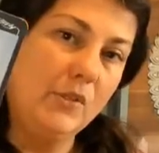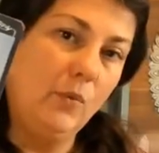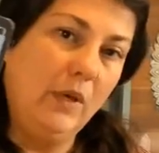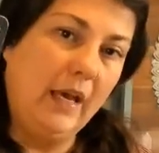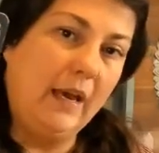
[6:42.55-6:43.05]
So
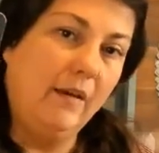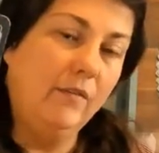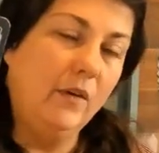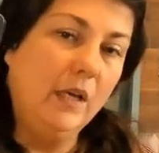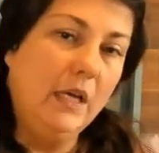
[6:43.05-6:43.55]
we have
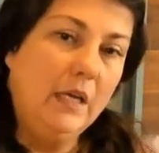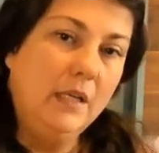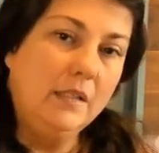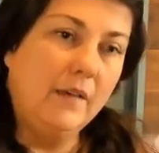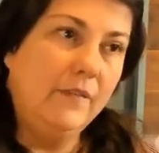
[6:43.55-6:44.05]

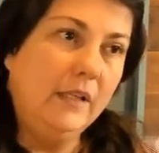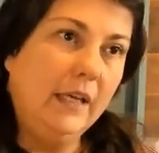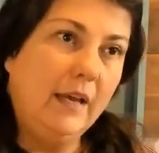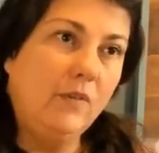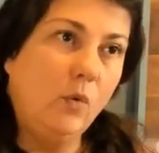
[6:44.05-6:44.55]
definitely
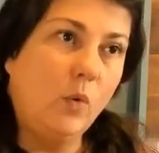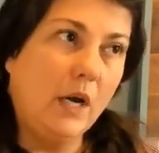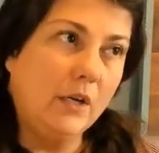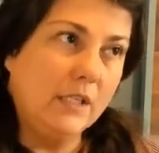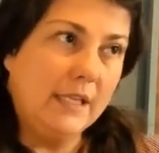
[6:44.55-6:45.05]
have a
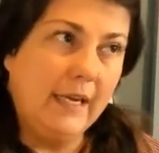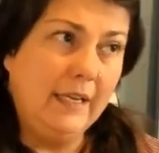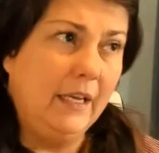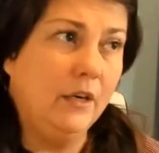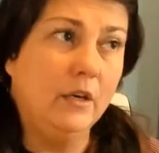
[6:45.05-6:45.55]
water sign
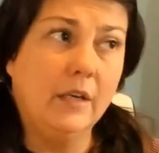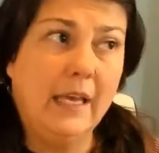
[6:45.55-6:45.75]
here.